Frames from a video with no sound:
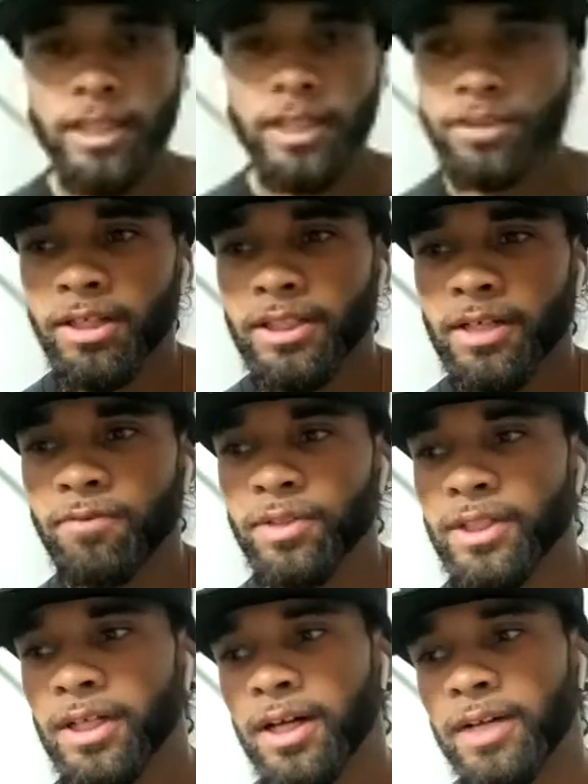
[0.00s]
so I
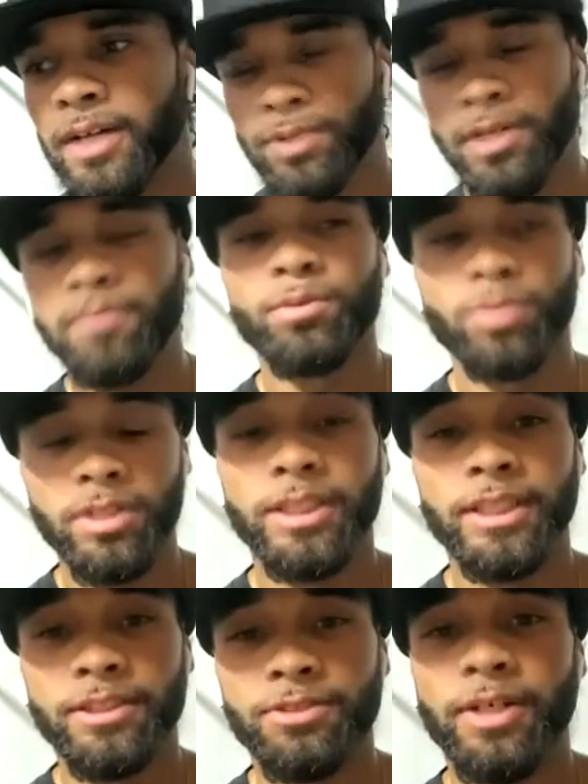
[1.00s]
definitely, uh, I definitely wanted
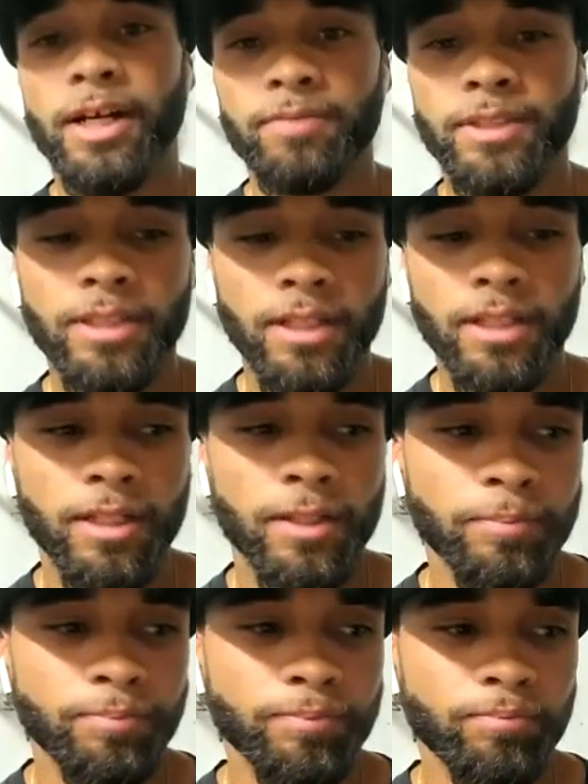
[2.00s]
to get drafted,
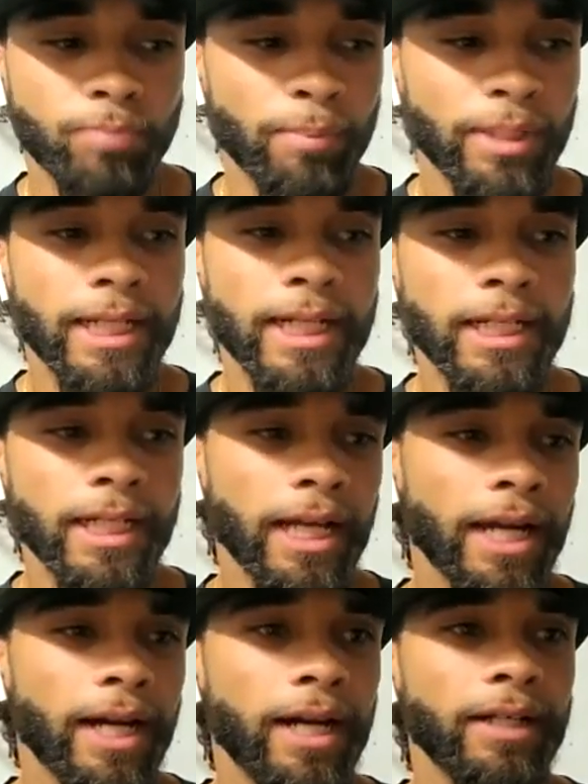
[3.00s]
um, but being at an
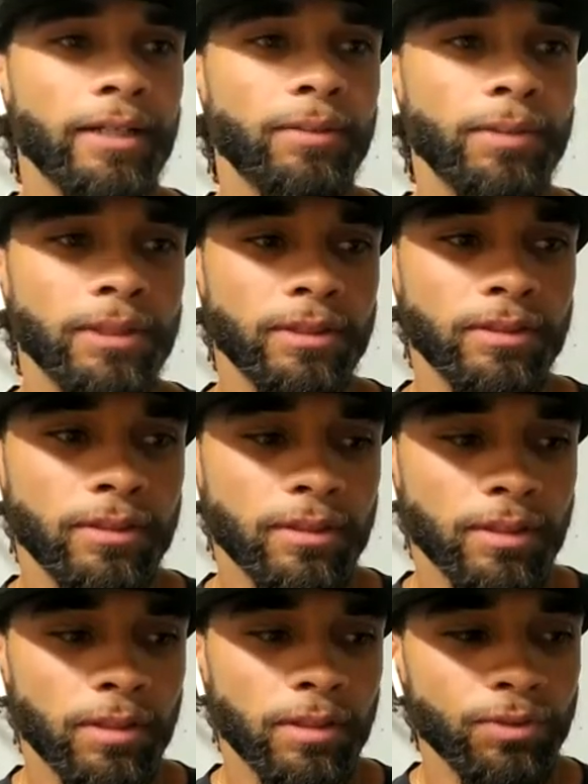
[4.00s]
NAI, it was mm-hmm.
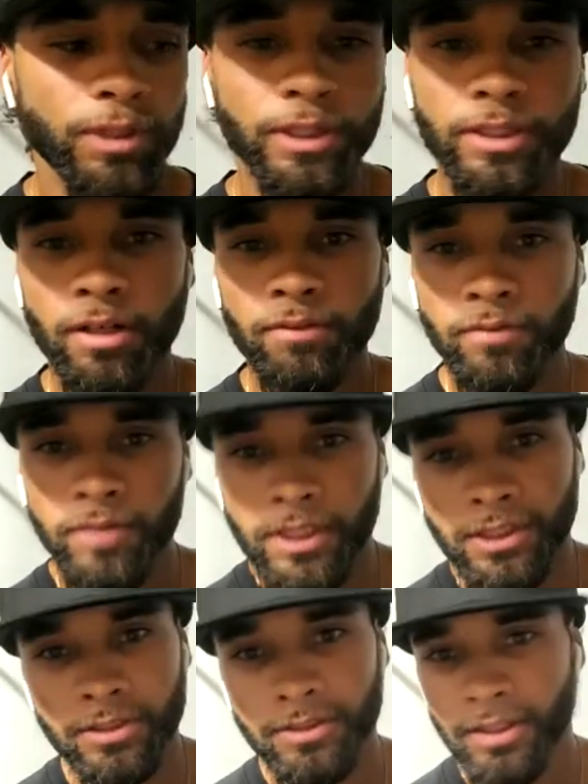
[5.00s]
it was really tough
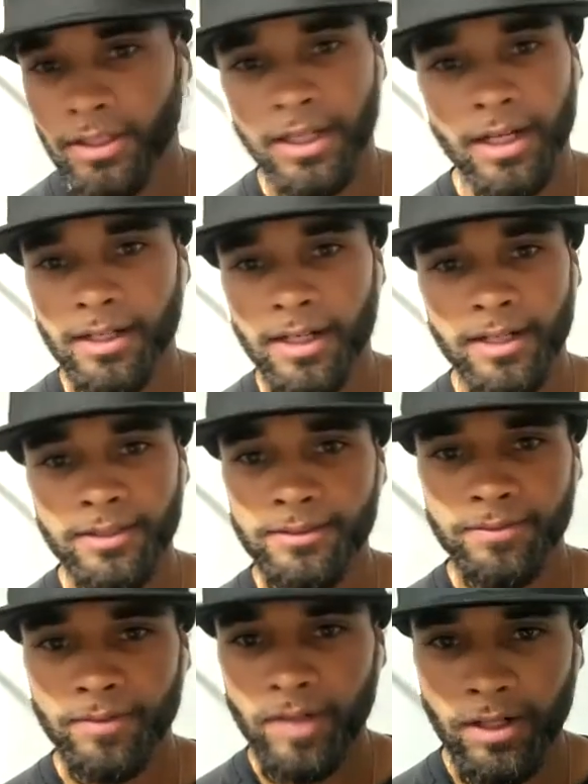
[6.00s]
because a lot of guys
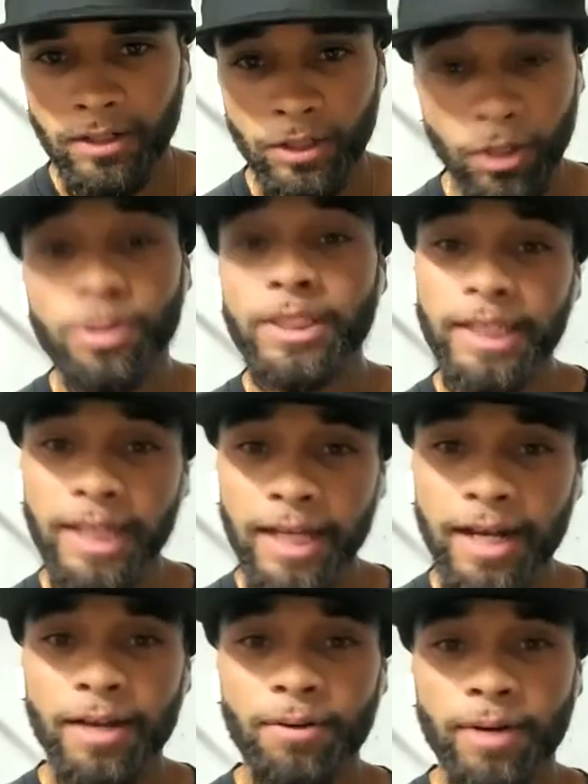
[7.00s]
go to
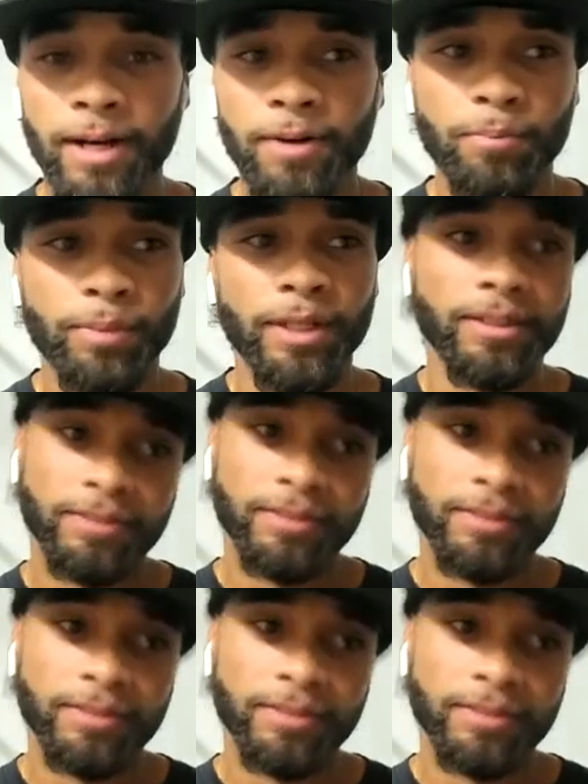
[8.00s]
NAI route, but